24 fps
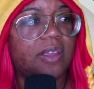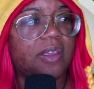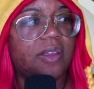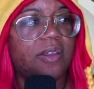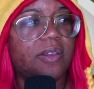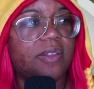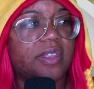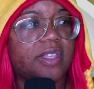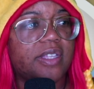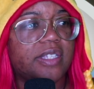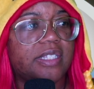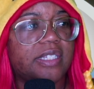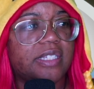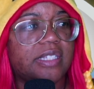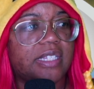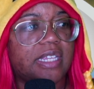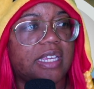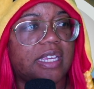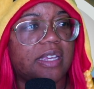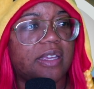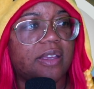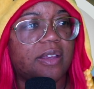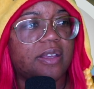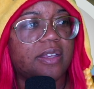Oh, this is
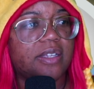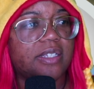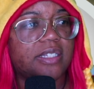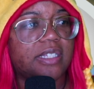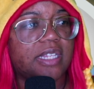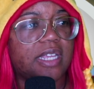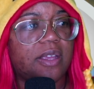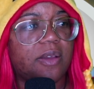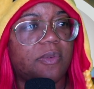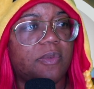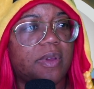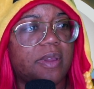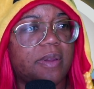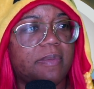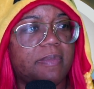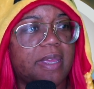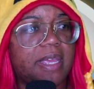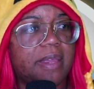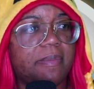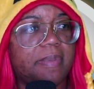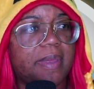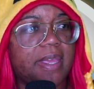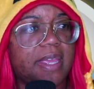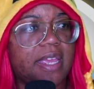like, he's like a
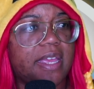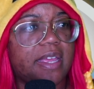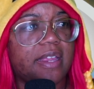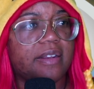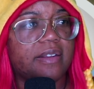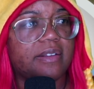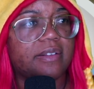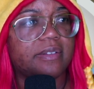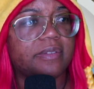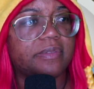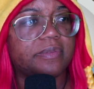one-man band.